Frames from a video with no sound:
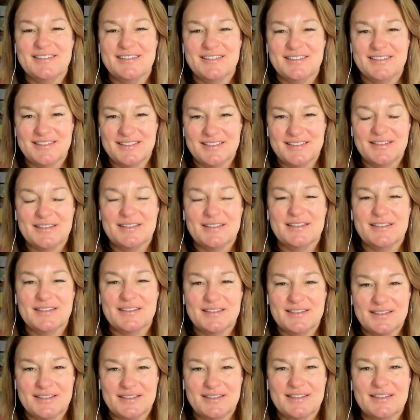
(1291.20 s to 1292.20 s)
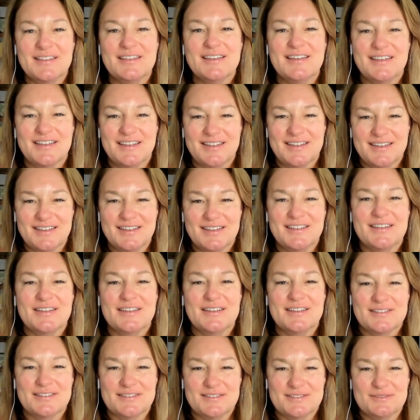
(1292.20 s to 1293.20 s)

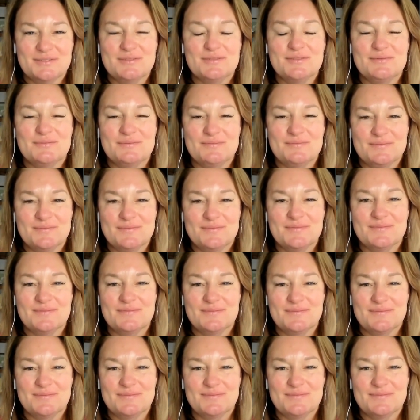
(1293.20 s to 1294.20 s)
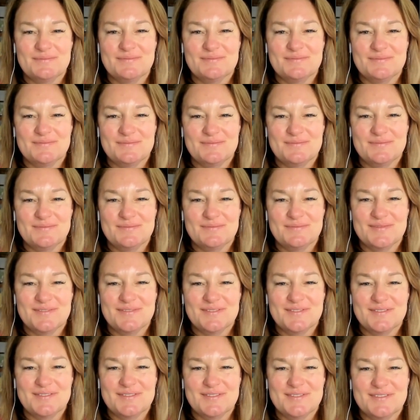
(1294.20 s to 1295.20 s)

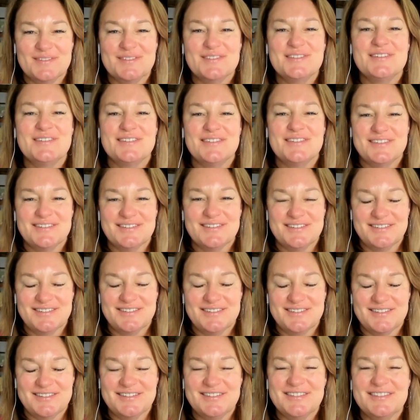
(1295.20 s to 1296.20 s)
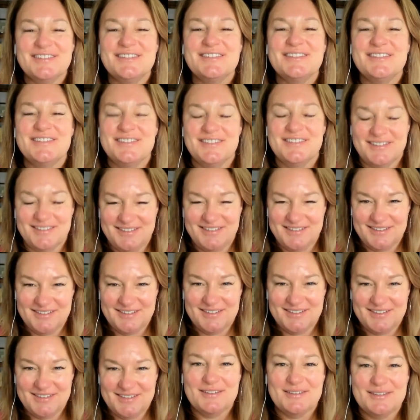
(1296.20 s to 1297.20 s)

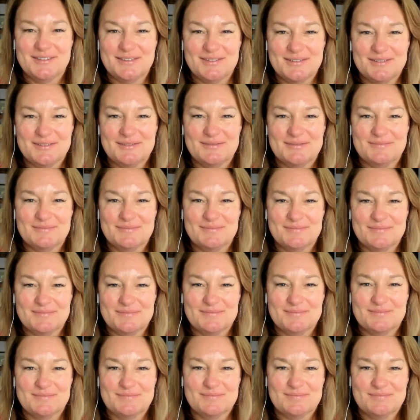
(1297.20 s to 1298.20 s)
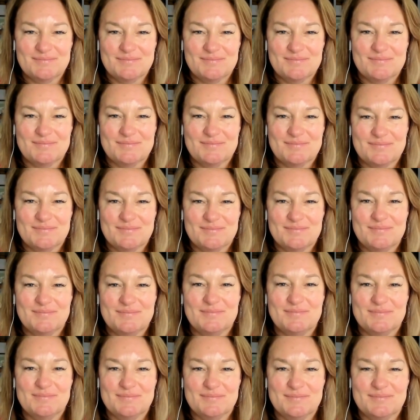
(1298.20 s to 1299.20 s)
[no speech]